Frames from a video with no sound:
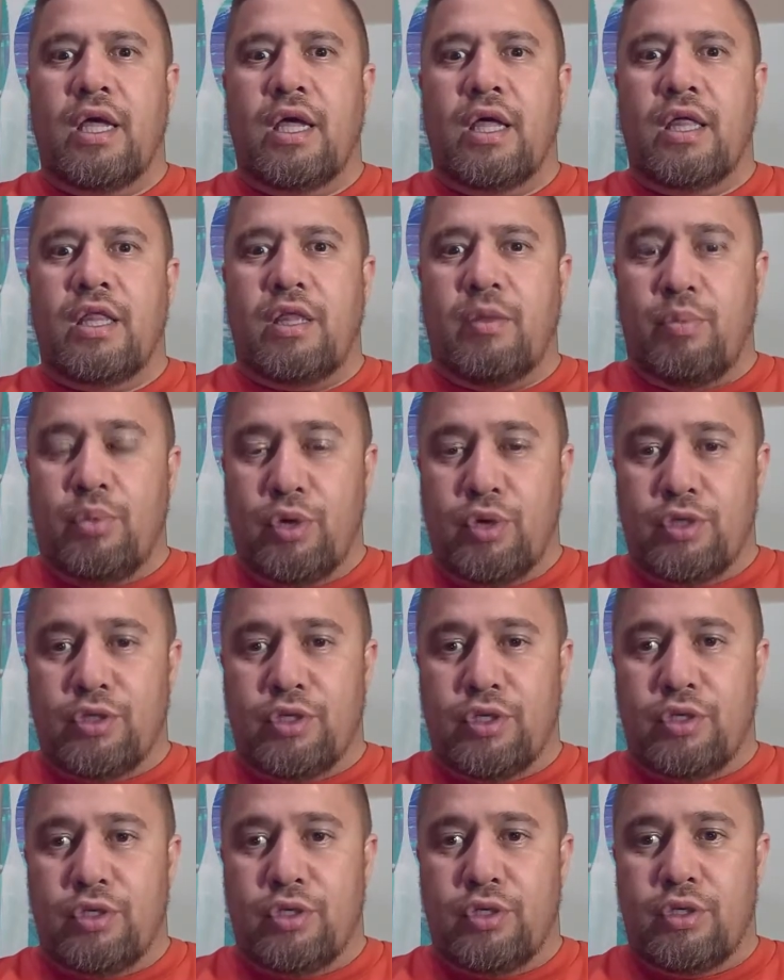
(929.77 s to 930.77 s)

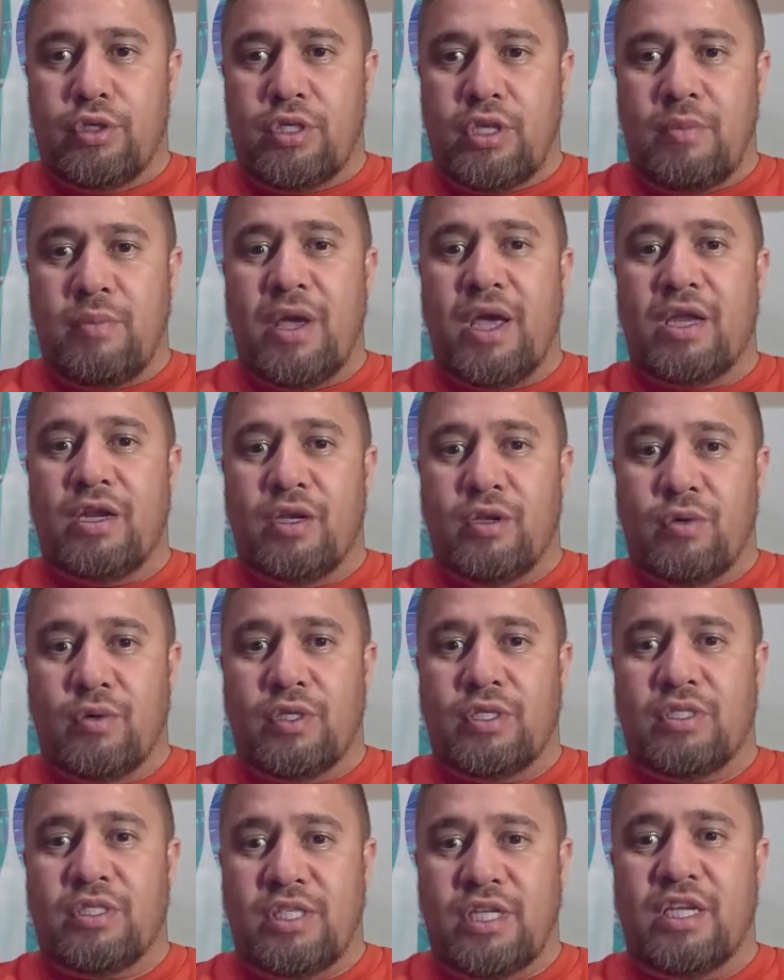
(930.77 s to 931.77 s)
the man who
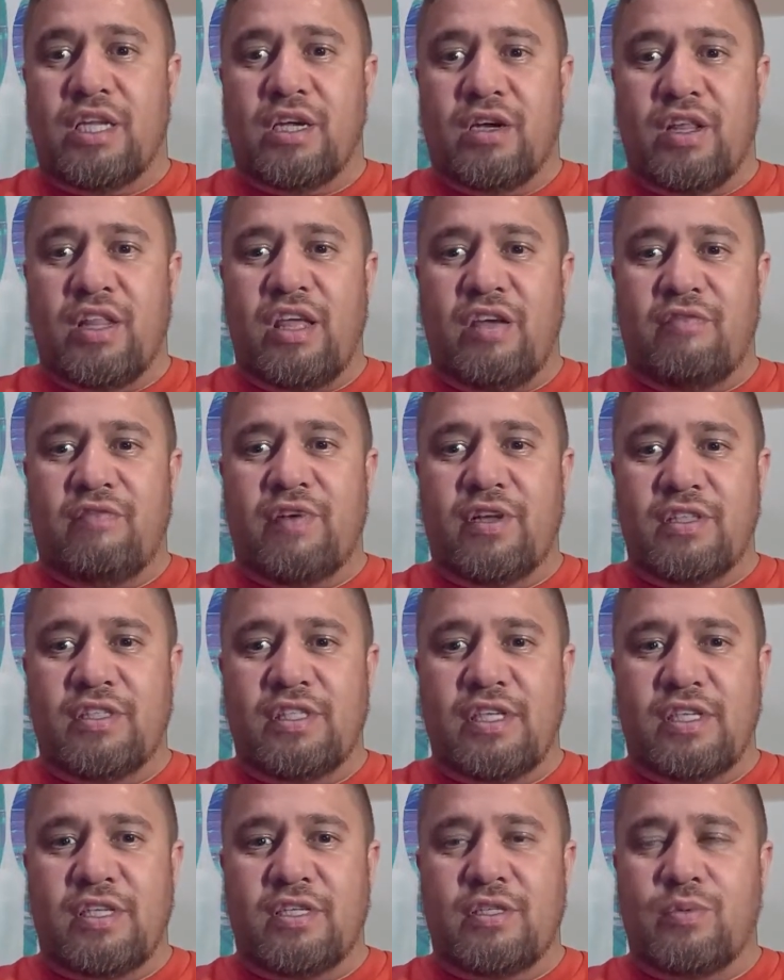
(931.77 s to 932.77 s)
was sitting on that front
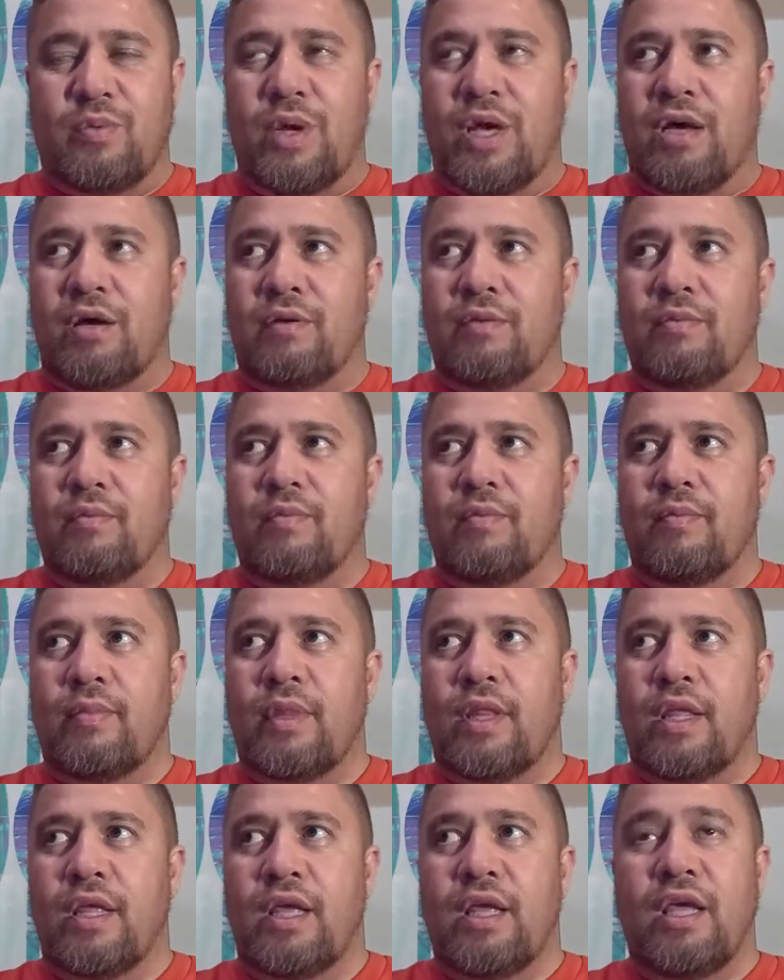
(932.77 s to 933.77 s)
seat as well,
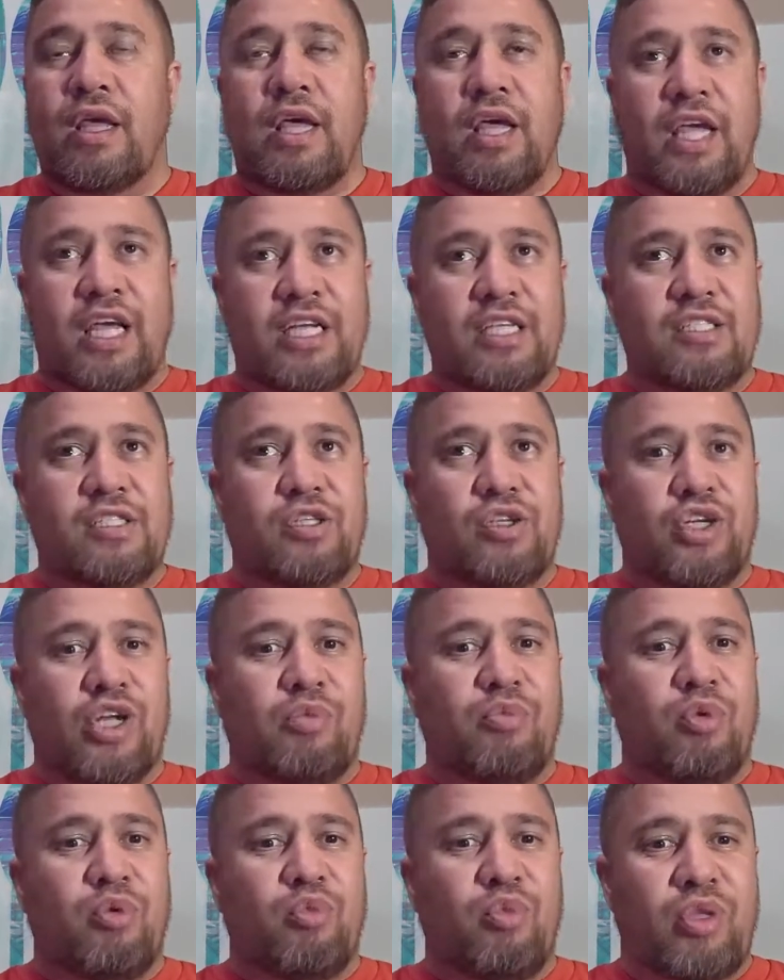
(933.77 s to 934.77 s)
he stood
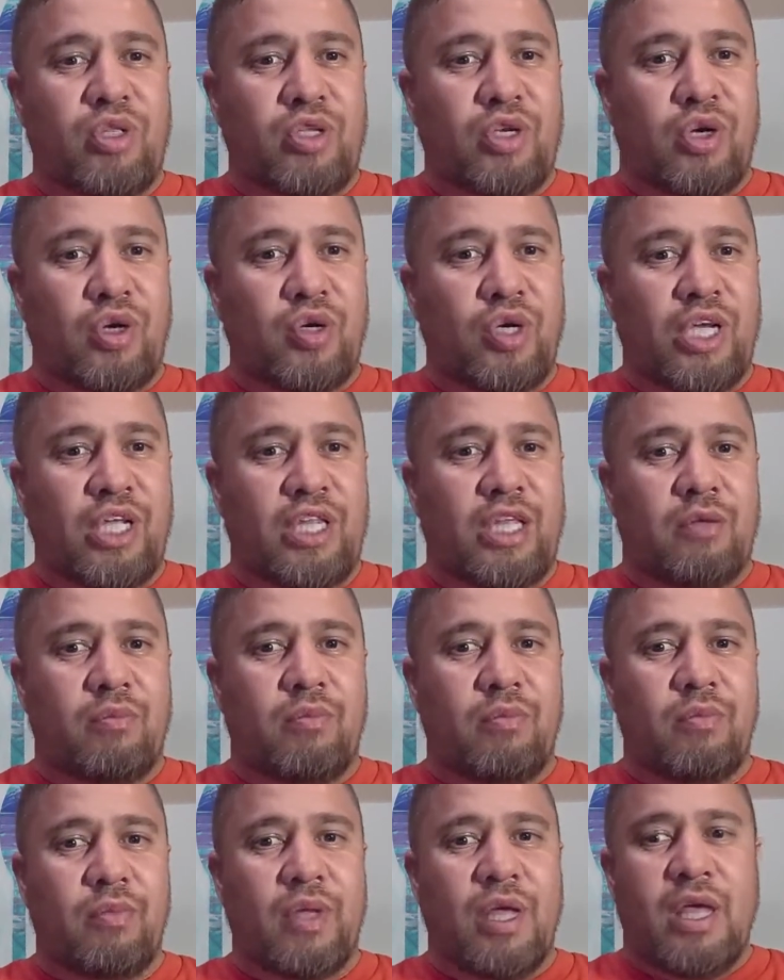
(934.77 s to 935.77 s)
up and went to hongi
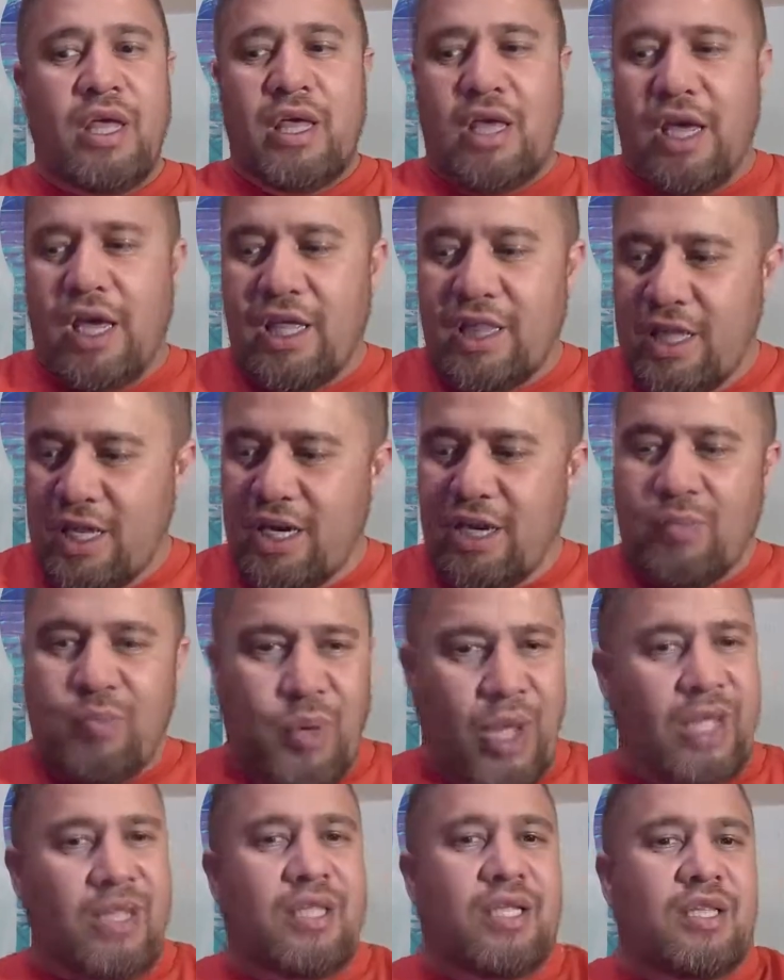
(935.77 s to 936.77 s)
them, and then he
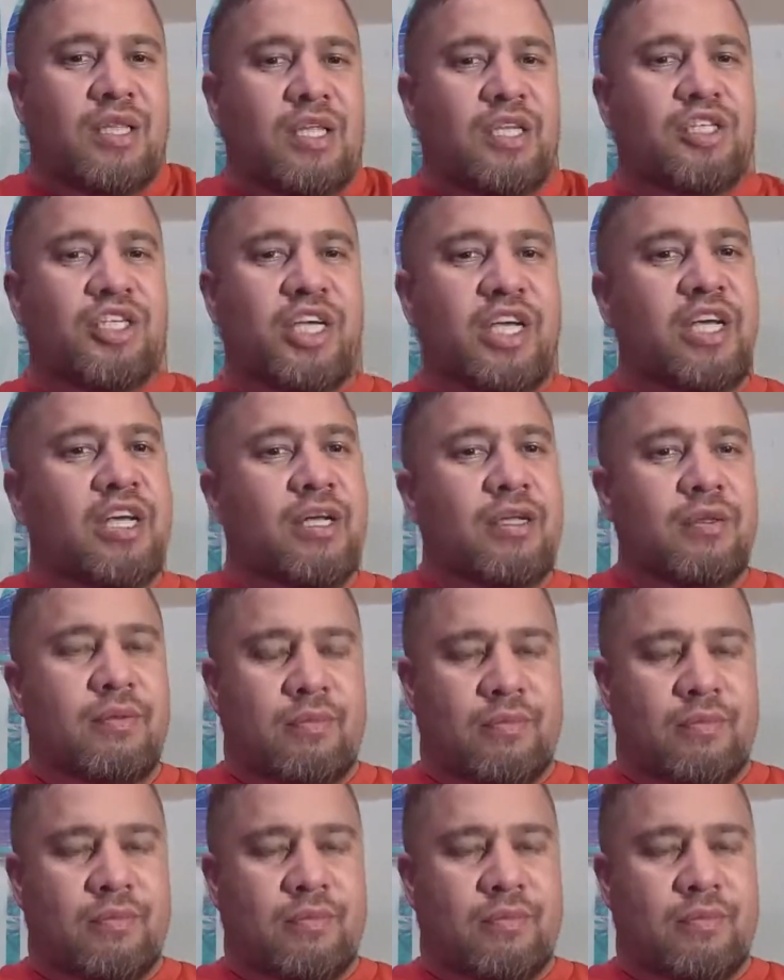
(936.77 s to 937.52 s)
patted the chair.